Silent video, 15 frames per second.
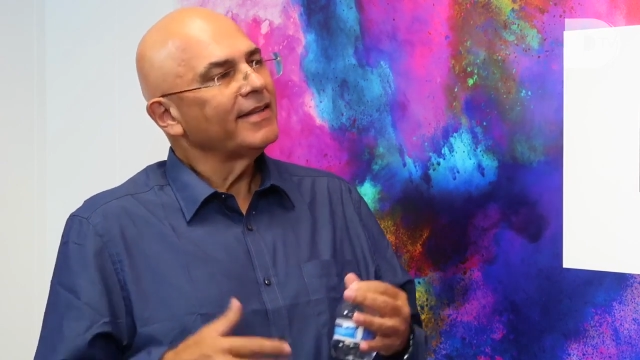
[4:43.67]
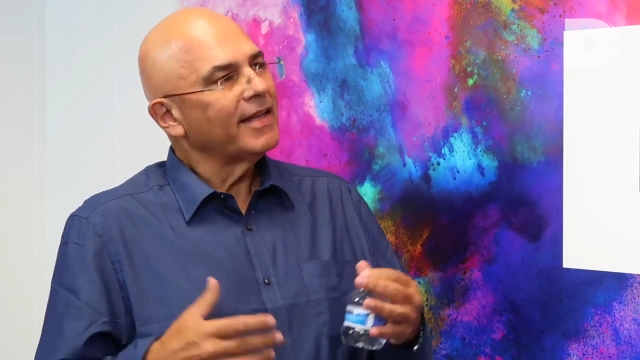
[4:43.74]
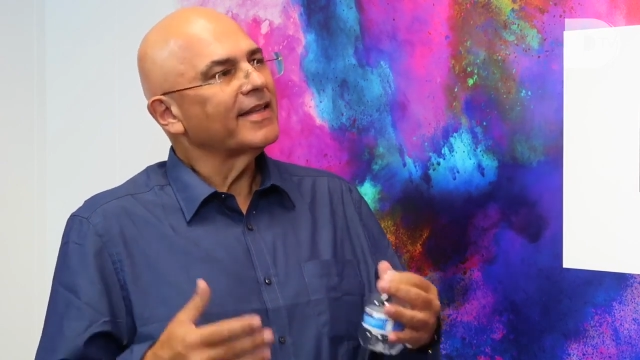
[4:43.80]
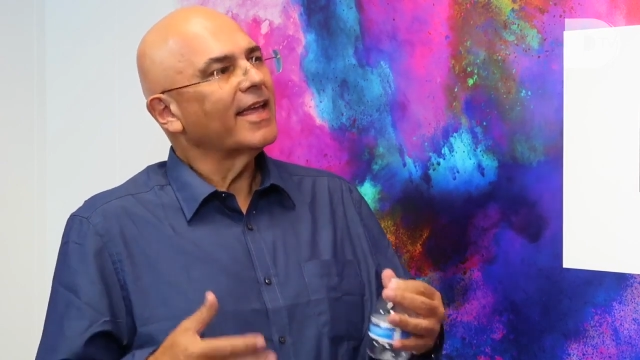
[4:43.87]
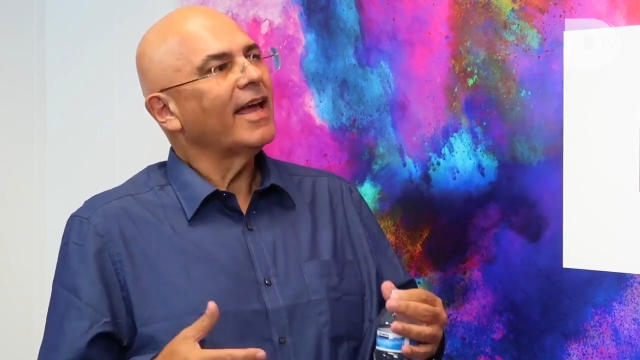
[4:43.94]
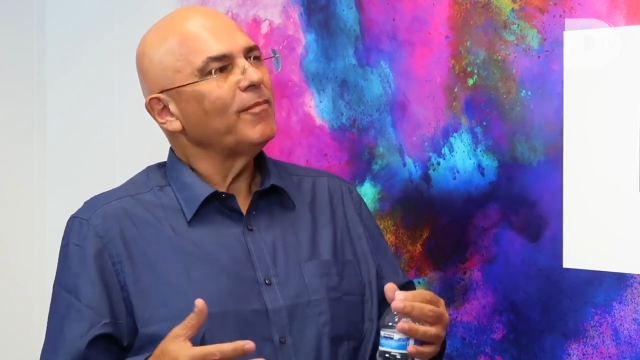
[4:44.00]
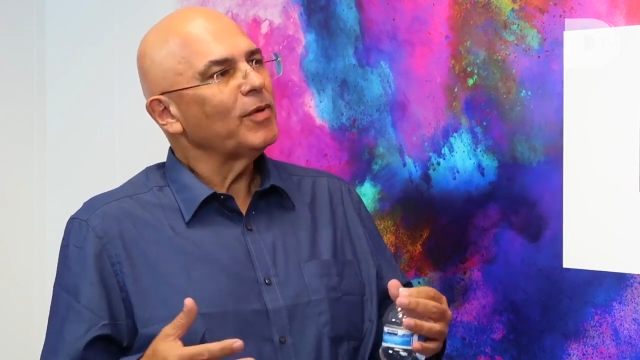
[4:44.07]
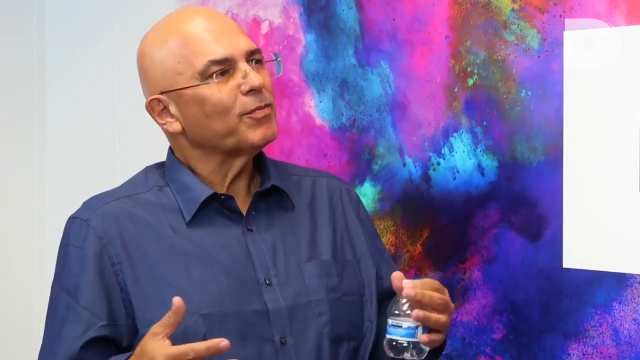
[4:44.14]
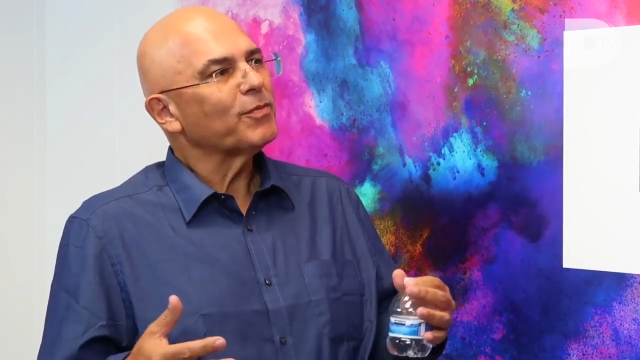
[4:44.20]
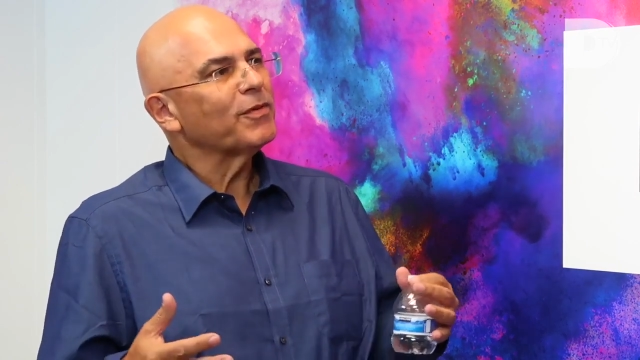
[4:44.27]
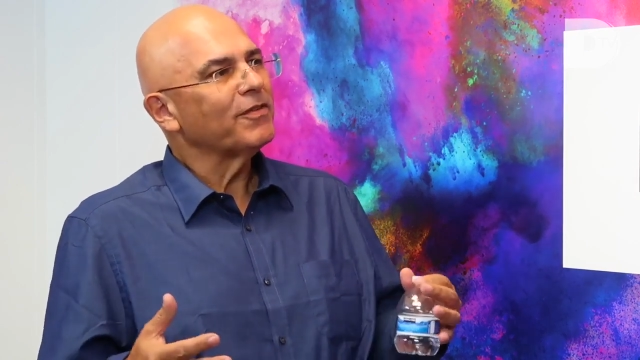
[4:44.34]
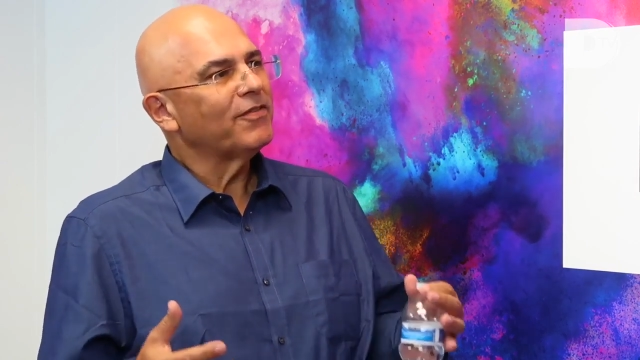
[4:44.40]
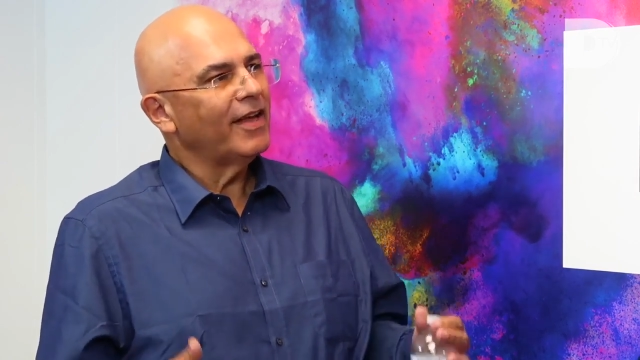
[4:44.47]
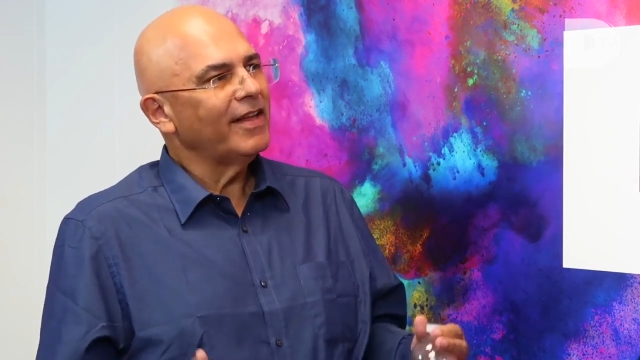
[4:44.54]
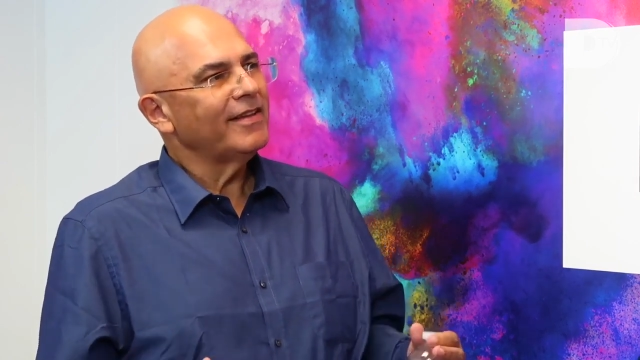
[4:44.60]
that can be
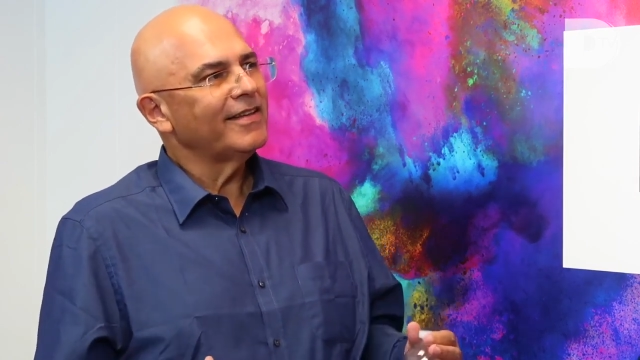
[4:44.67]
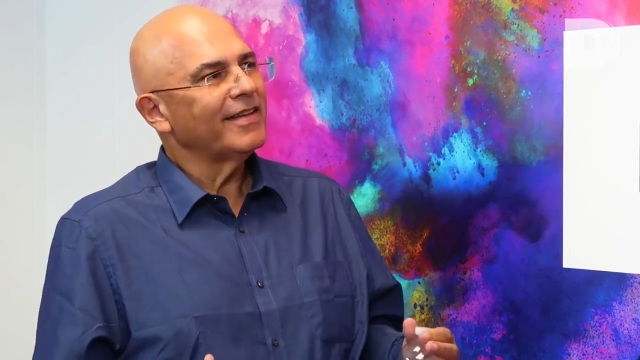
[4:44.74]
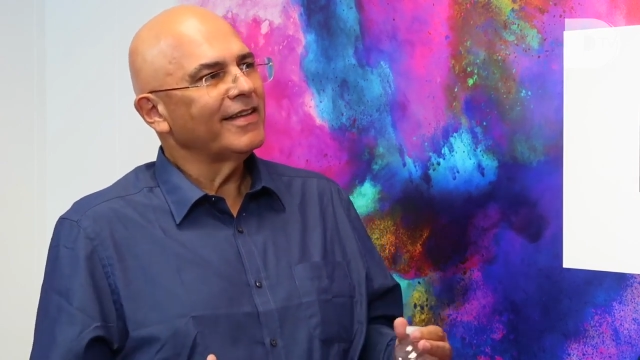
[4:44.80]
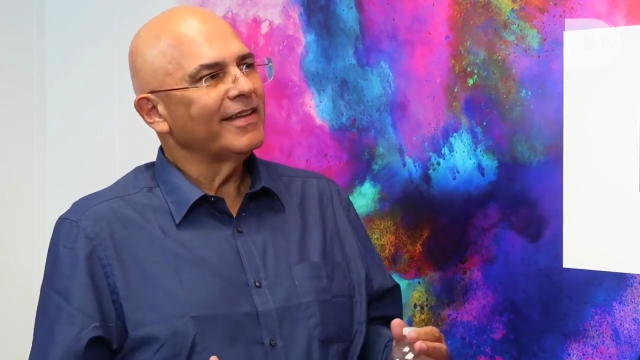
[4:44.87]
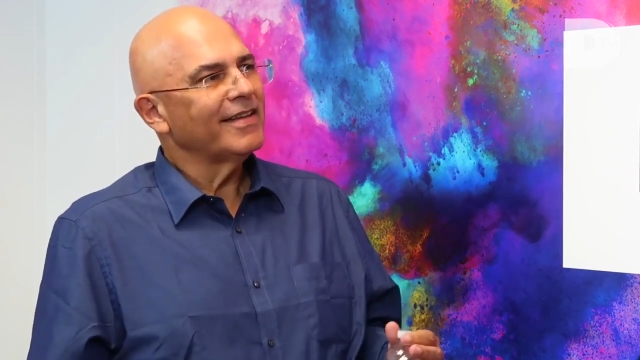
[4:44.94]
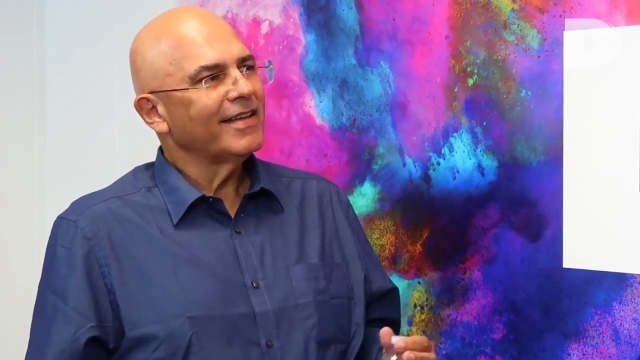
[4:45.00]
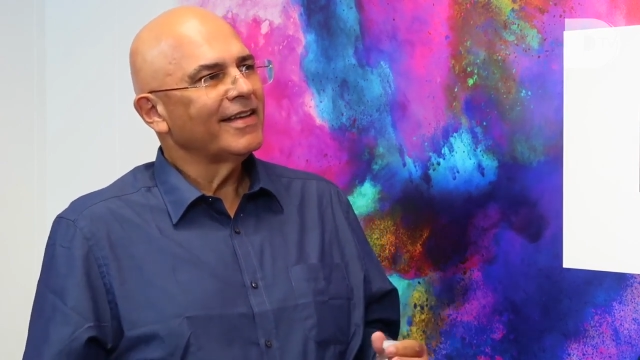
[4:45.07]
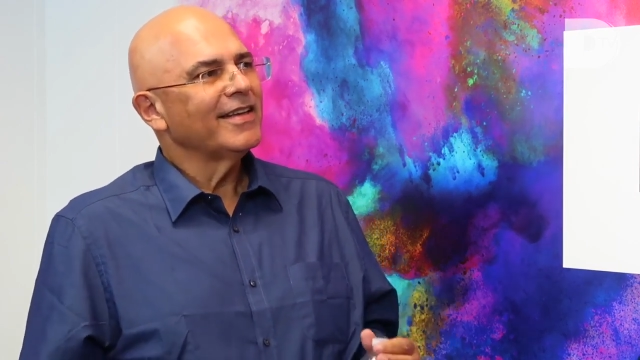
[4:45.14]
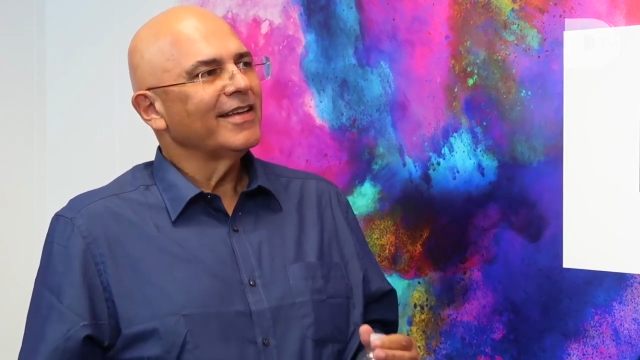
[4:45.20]
prevented